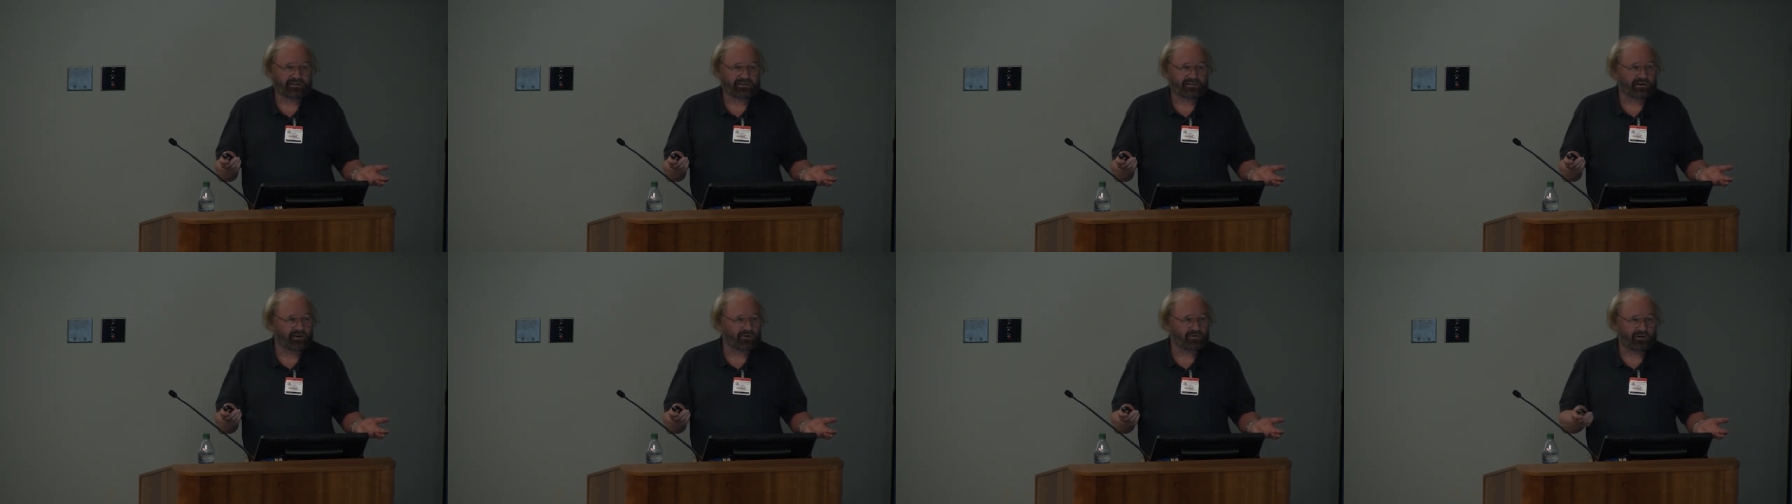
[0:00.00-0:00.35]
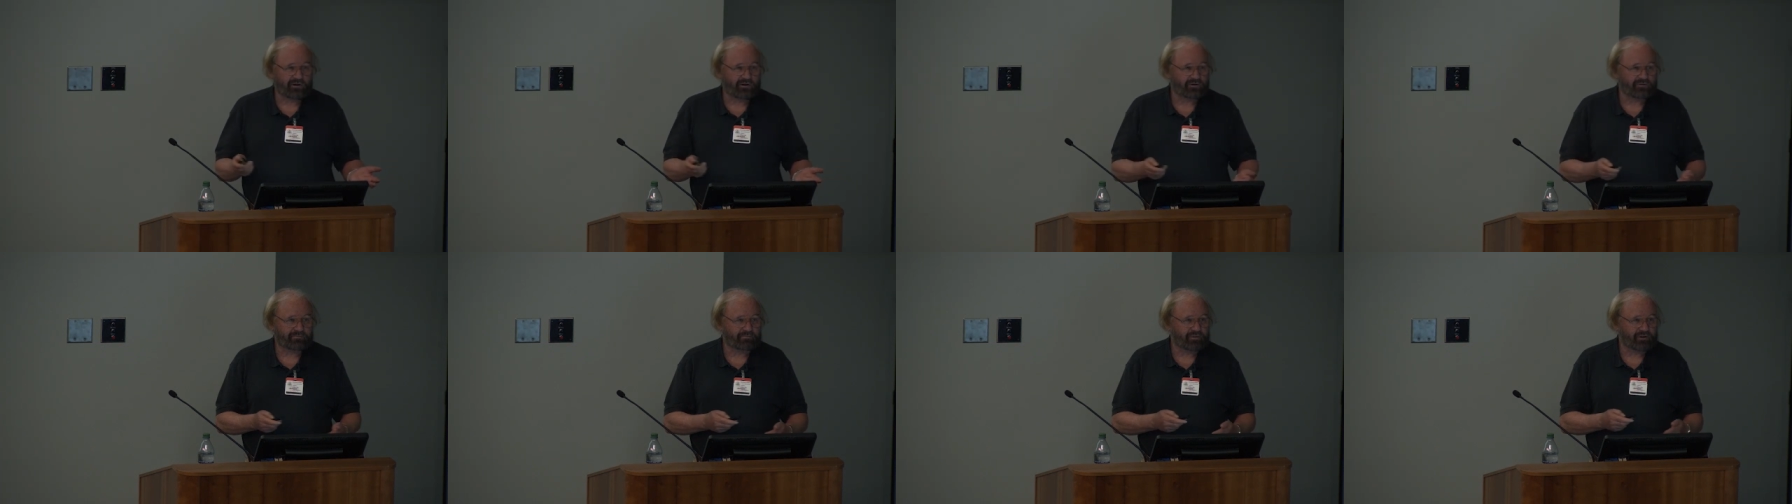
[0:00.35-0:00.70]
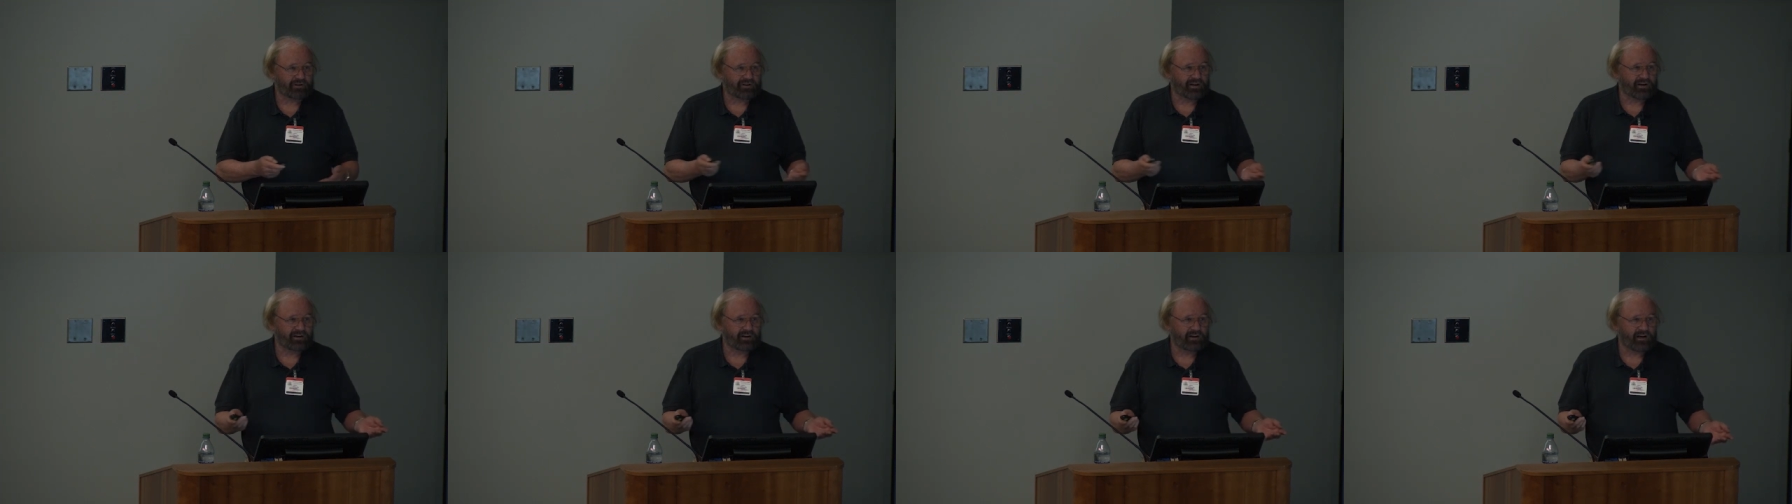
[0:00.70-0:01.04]
It's no good
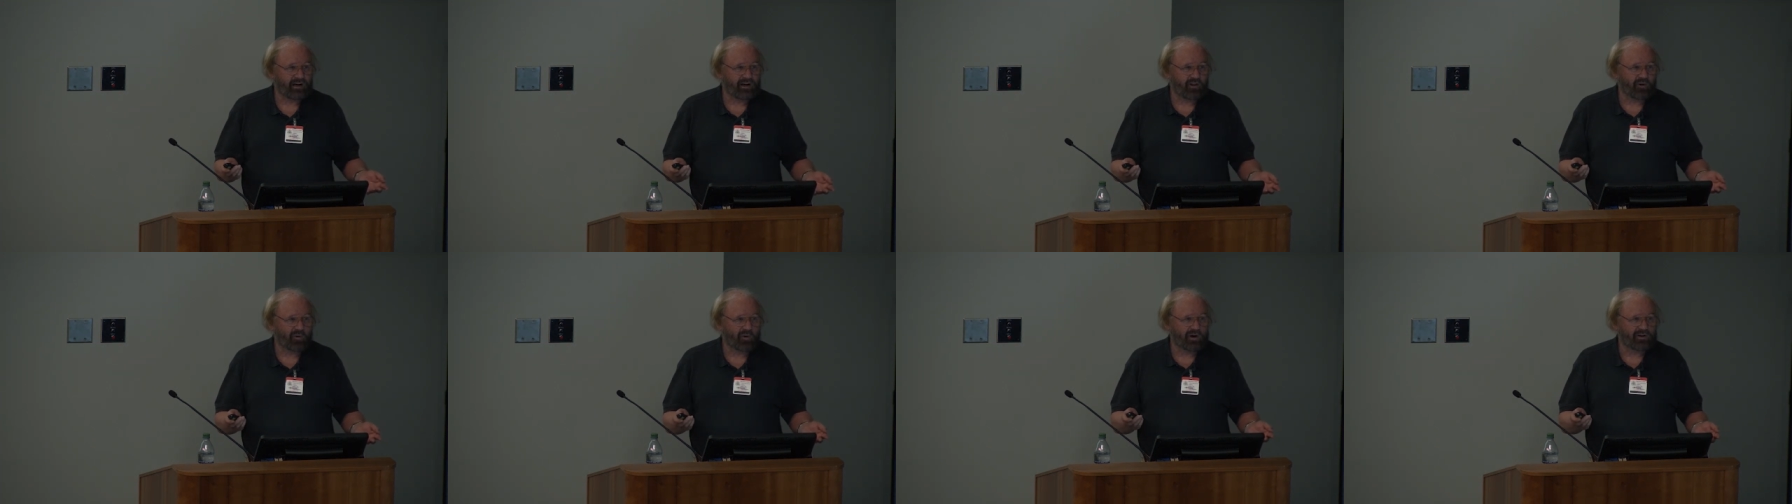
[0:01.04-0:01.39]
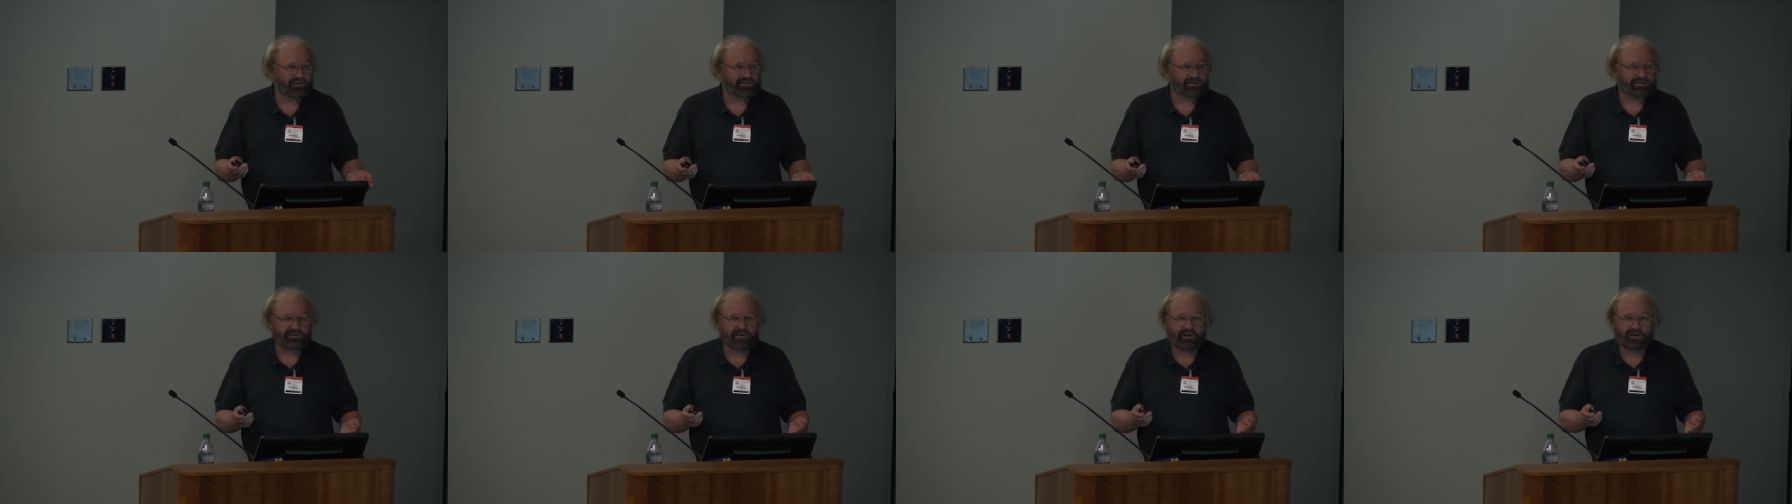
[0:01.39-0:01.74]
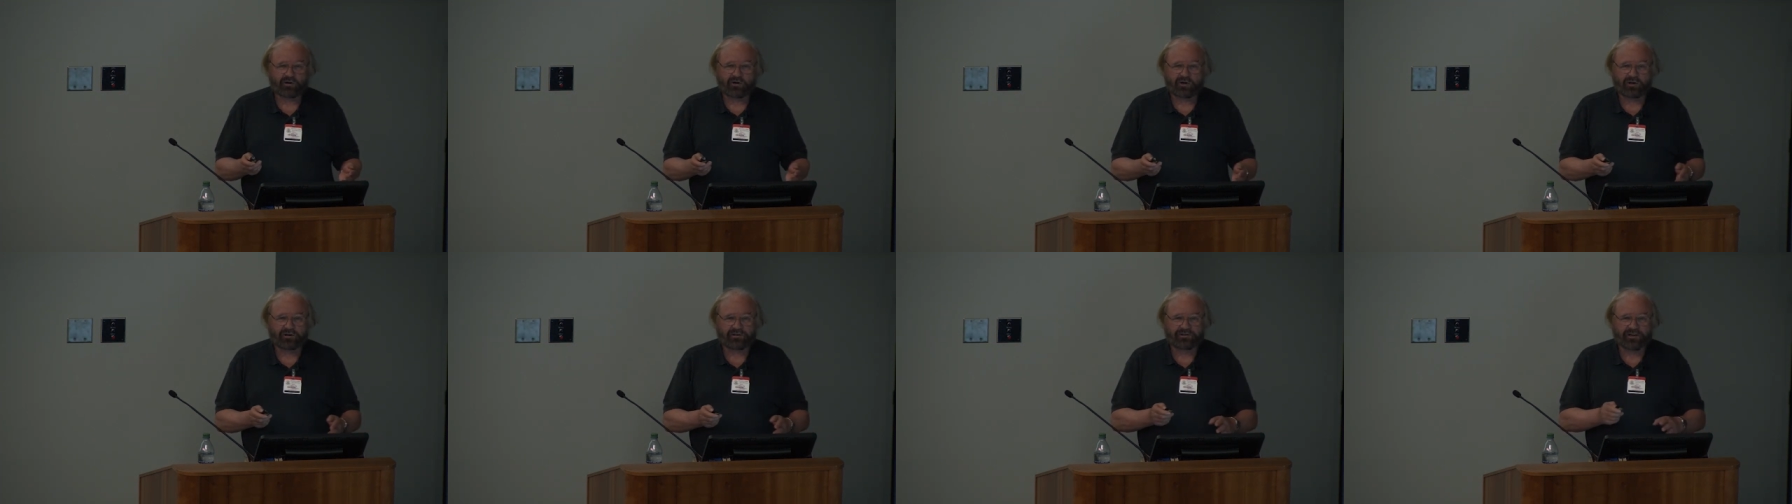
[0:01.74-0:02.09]
pretending otherwise. It's
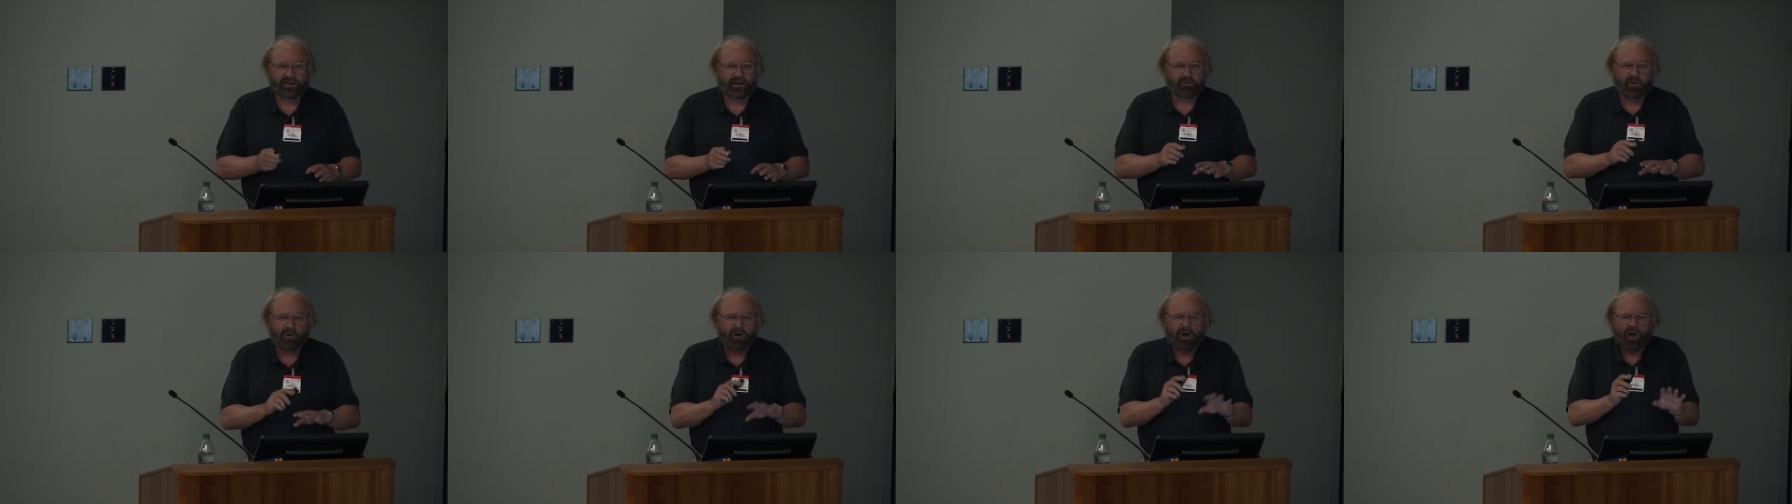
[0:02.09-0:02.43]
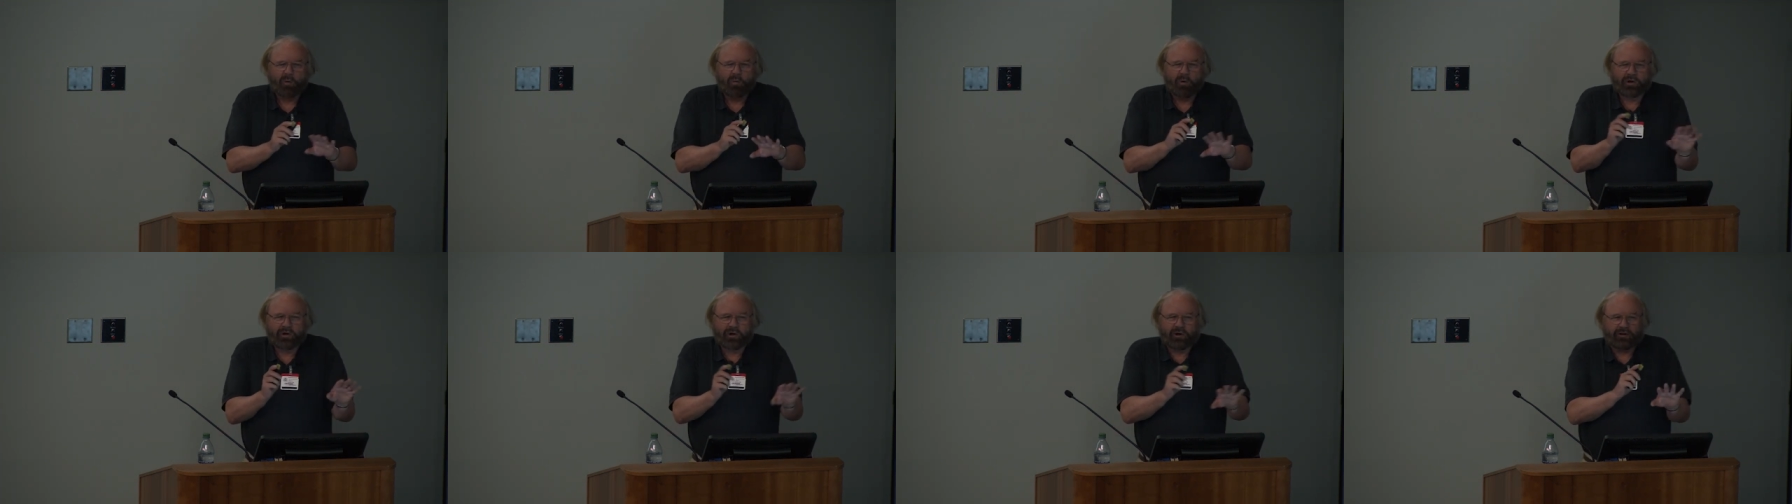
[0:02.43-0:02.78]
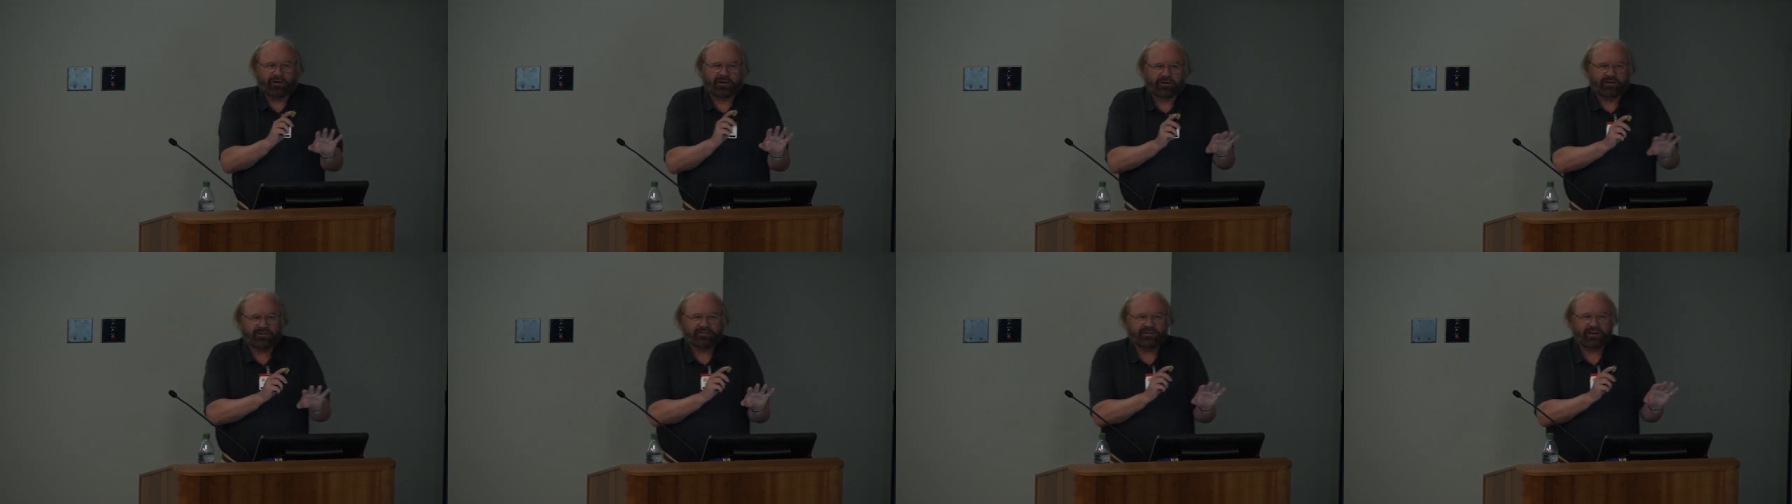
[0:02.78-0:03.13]
no good saying, well, we're
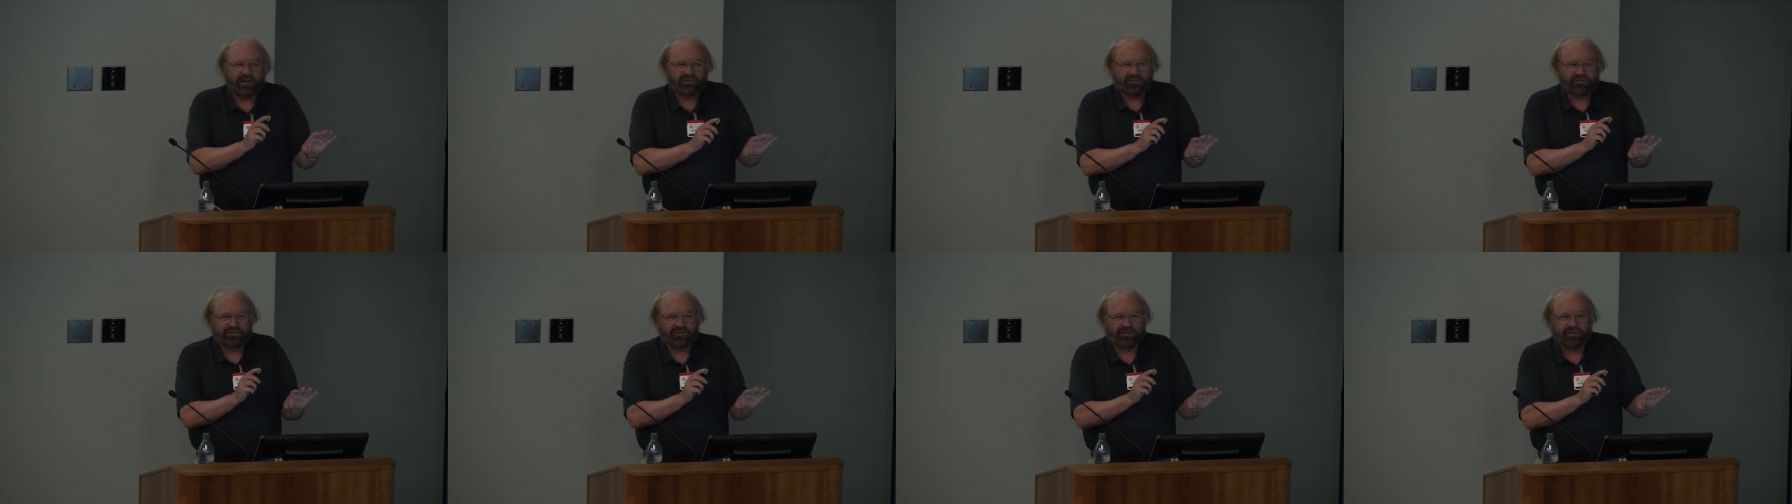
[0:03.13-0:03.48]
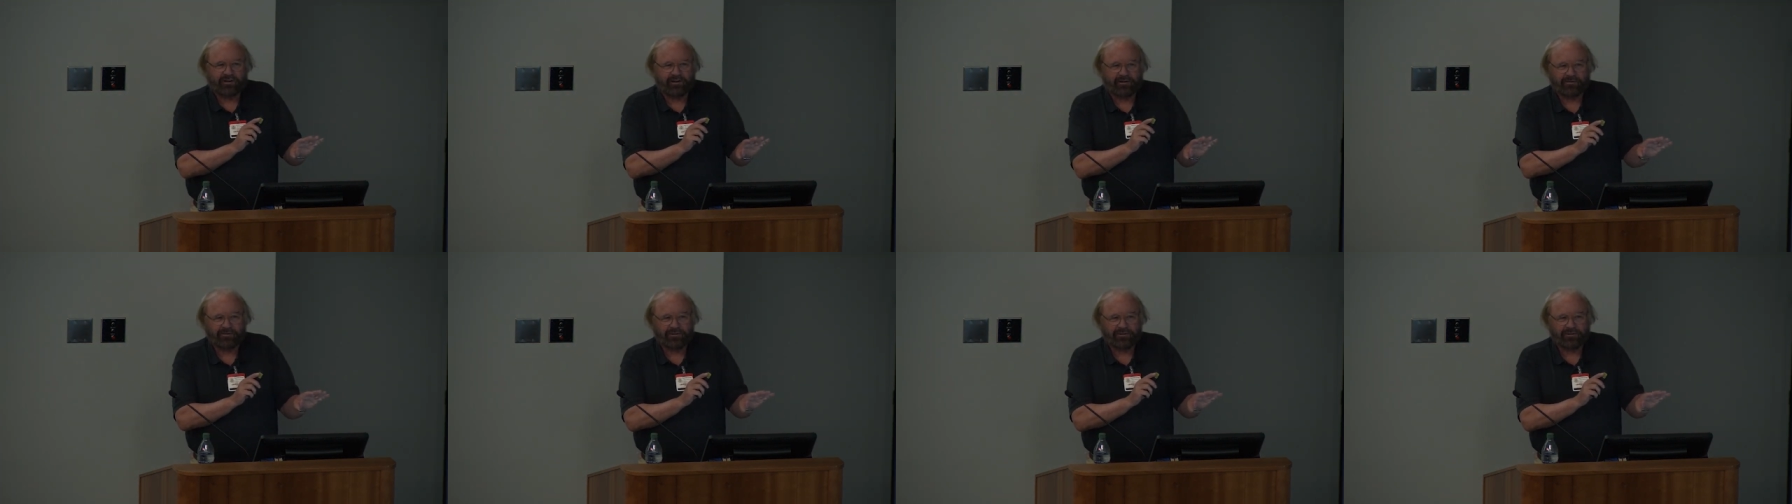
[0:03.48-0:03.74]
not going to touch the,